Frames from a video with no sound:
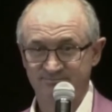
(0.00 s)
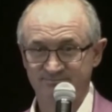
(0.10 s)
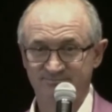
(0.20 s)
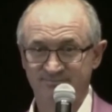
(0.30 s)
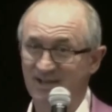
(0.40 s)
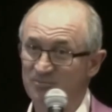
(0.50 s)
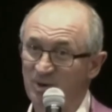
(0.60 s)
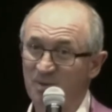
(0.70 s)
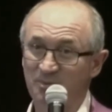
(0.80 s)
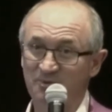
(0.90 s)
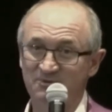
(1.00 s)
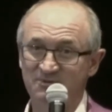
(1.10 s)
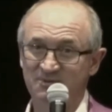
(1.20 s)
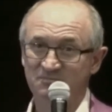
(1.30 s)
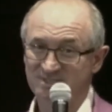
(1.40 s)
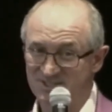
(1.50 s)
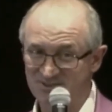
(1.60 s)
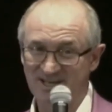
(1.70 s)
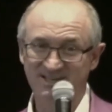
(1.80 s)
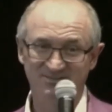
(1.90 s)
Not purple, but you're
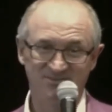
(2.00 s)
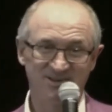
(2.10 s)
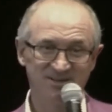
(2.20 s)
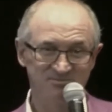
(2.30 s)
not going to forget me.